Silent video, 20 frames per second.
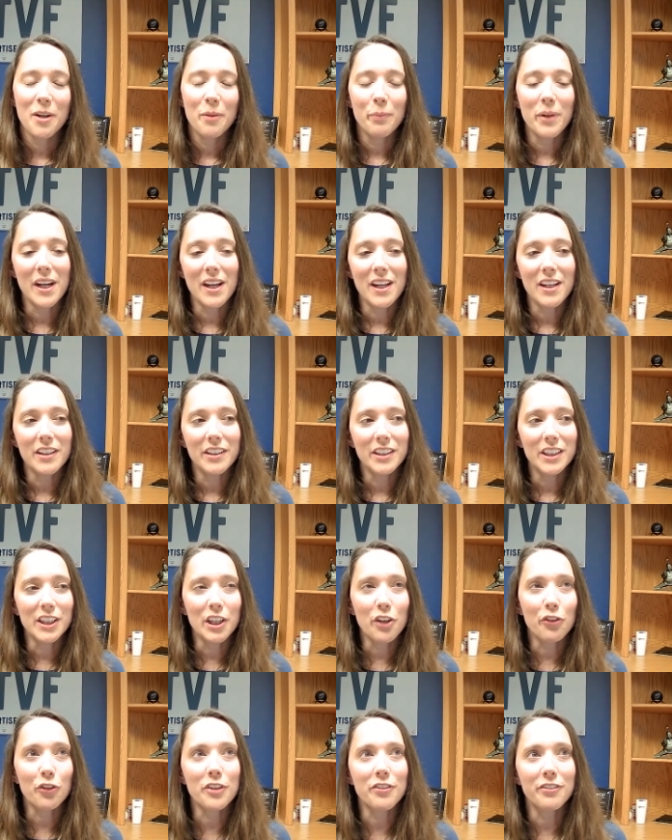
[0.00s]
But
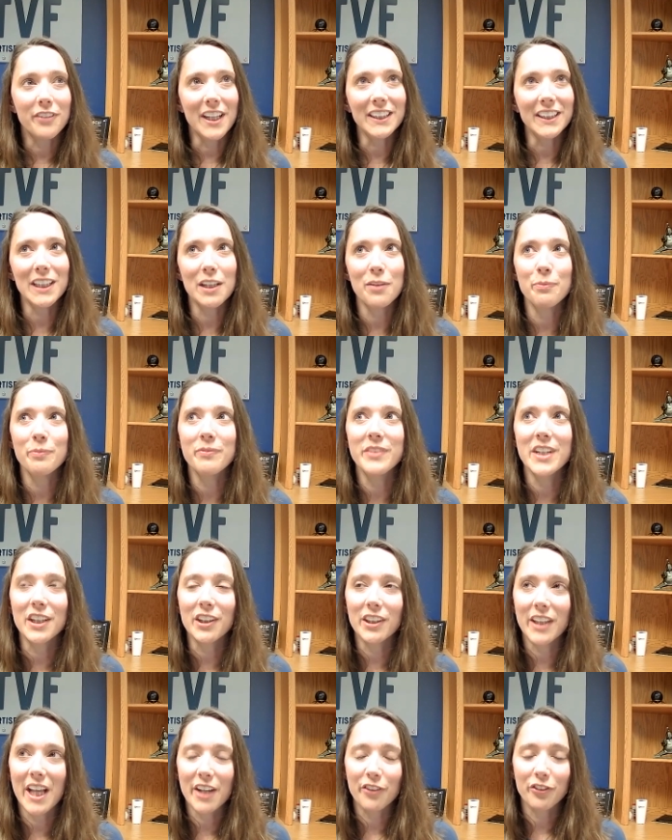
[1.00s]
reflecting, I've done
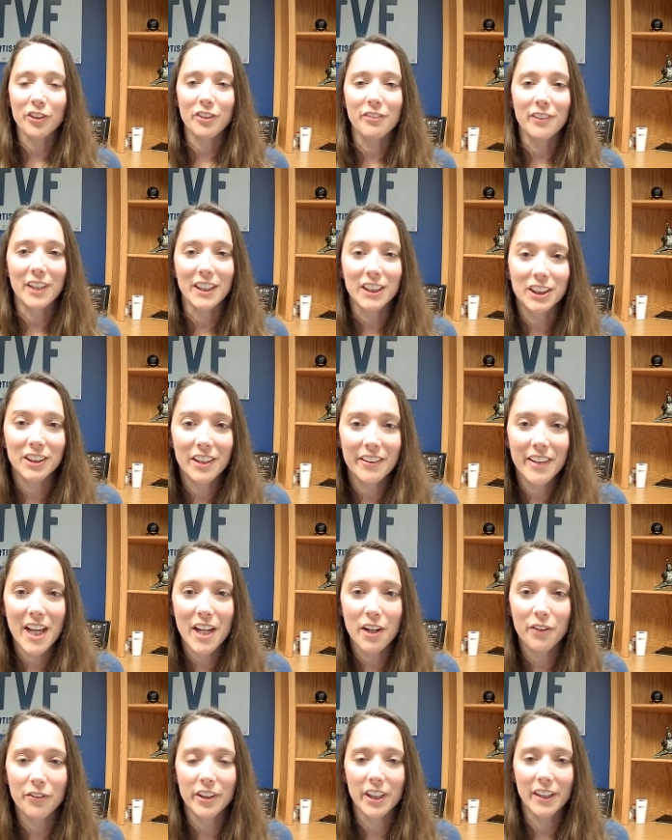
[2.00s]
a lot of reflection on
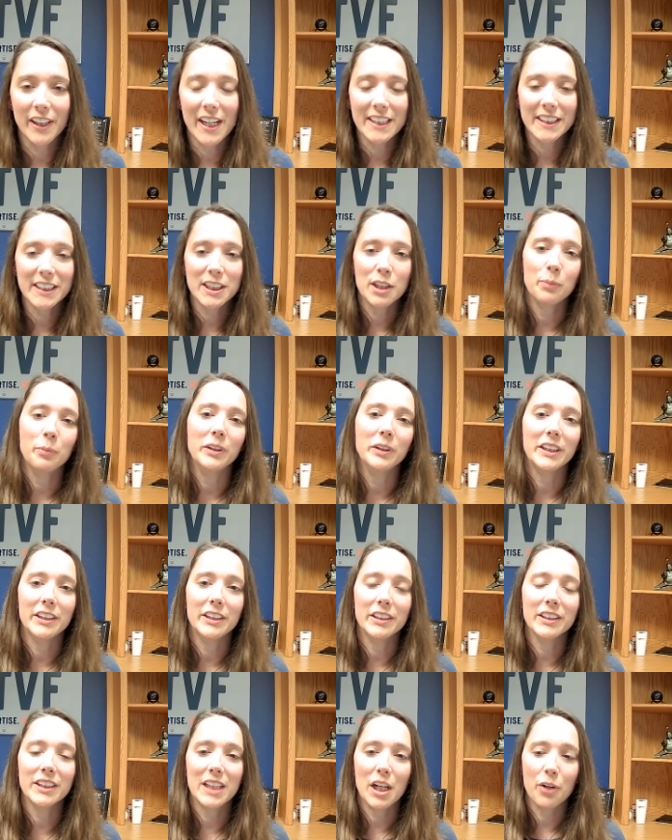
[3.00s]
that over the last couple of
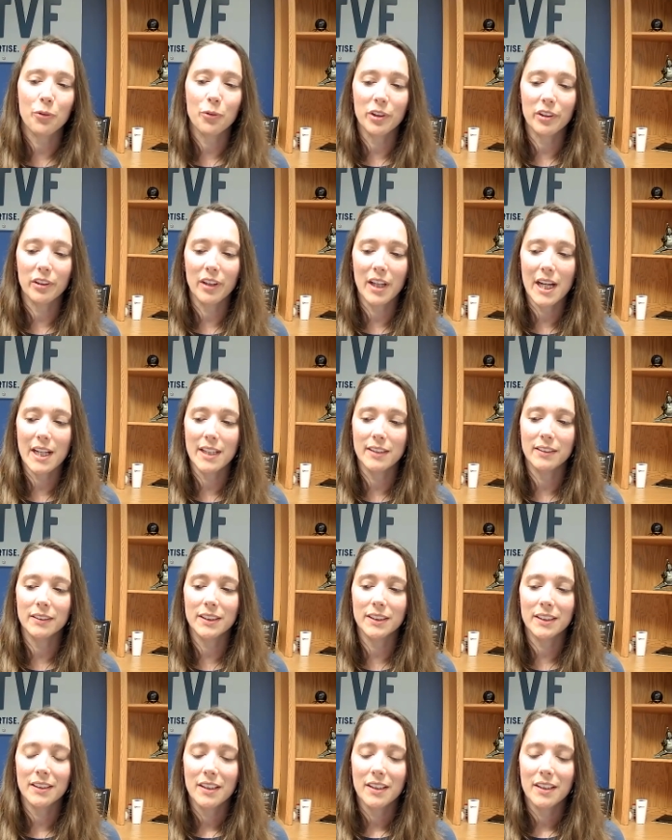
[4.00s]
years, and I realized